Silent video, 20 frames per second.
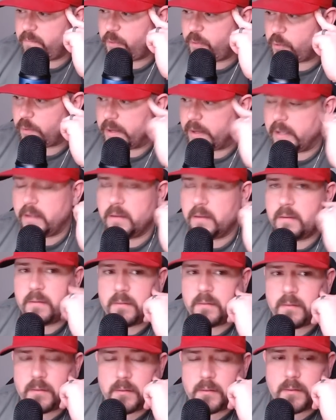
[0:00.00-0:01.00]
3.
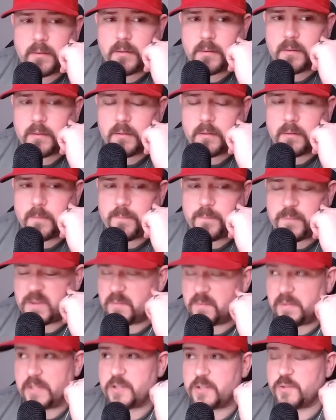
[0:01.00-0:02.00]
And
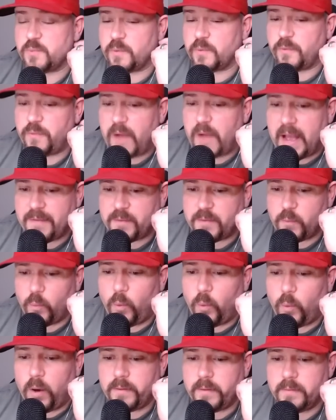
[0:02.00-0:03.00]
the Blazers were
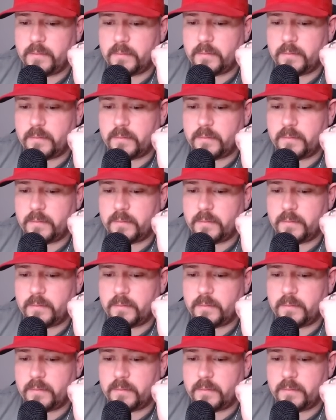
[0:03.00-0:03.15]
5-1.